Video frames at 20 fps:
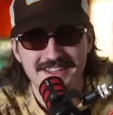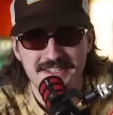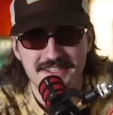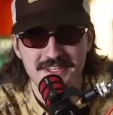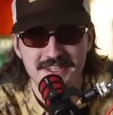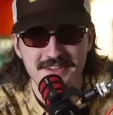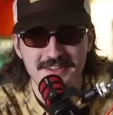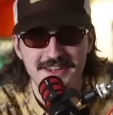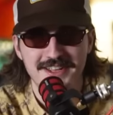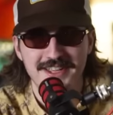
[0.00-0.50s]

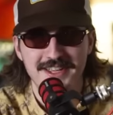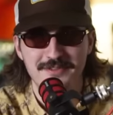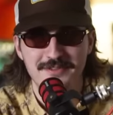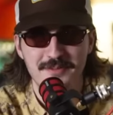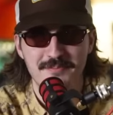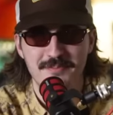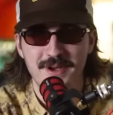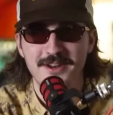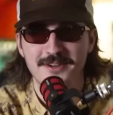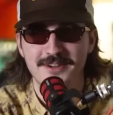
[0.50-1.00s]
He's even
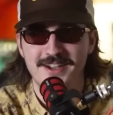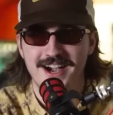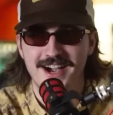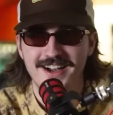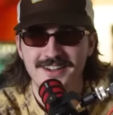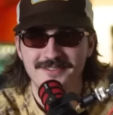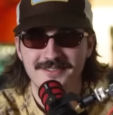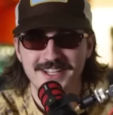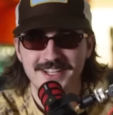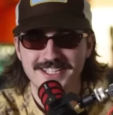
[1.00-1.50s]
better con
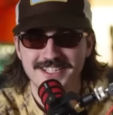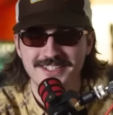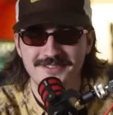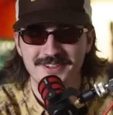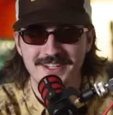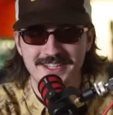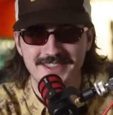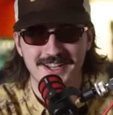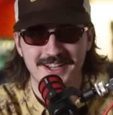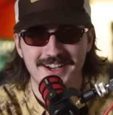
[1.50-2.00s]
man than we
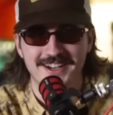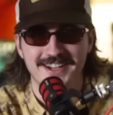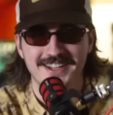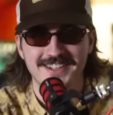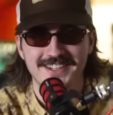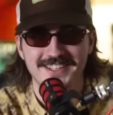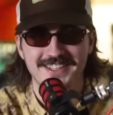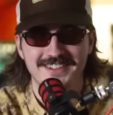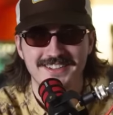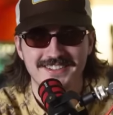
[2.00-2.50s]
thought.
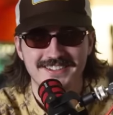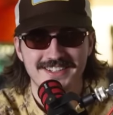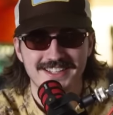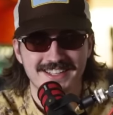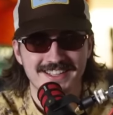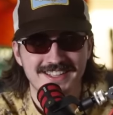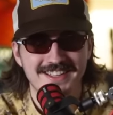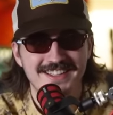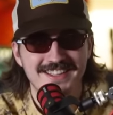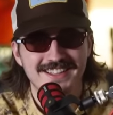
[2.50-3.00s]
He's, he's like, like,
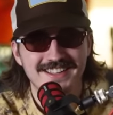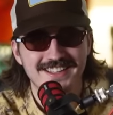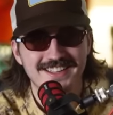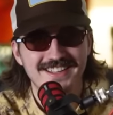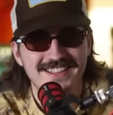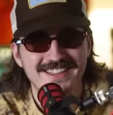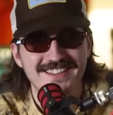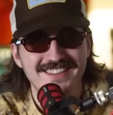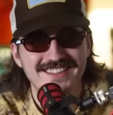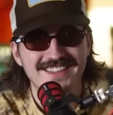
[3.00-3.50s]
he
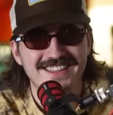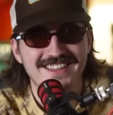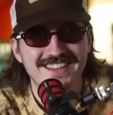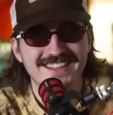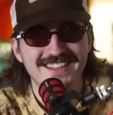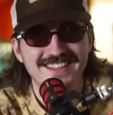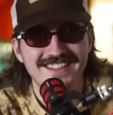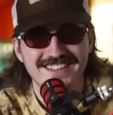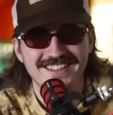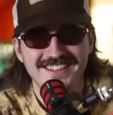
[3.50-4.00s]
did. Yeah.
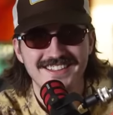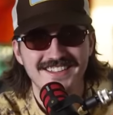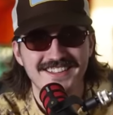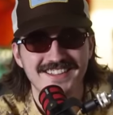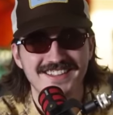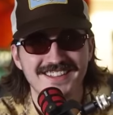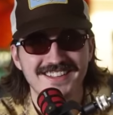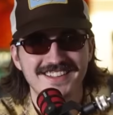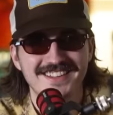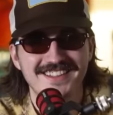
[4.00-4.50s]
He
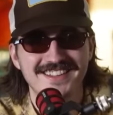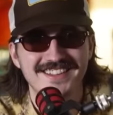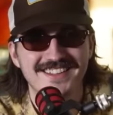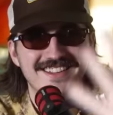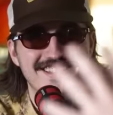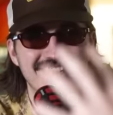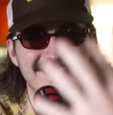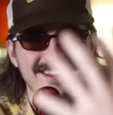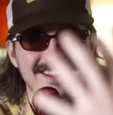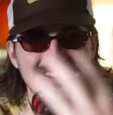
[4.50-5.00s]
he lied.
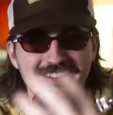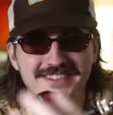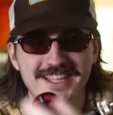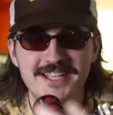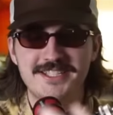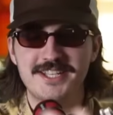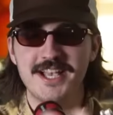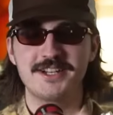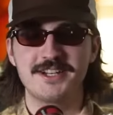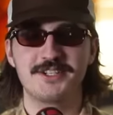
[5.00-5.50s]
Got a movie
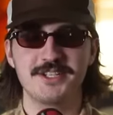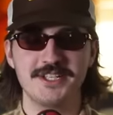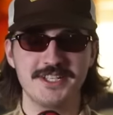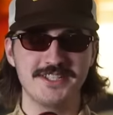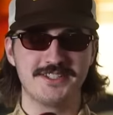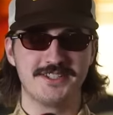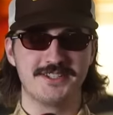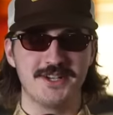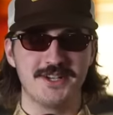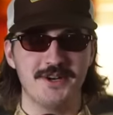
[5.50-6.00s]
made
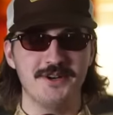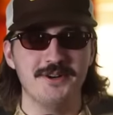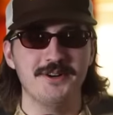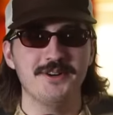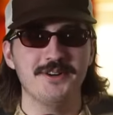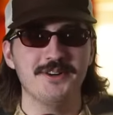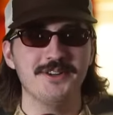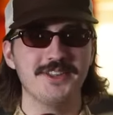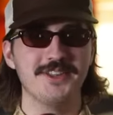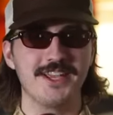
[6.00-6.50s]
about so,
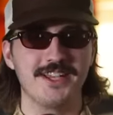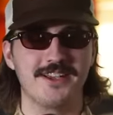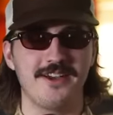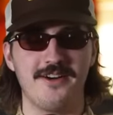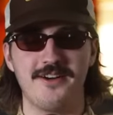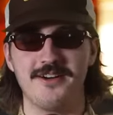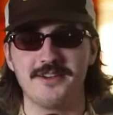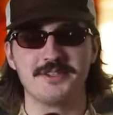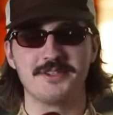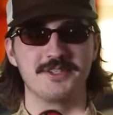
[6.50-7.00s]
him. Like
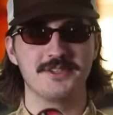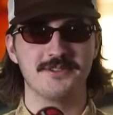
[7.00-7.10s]
awesome.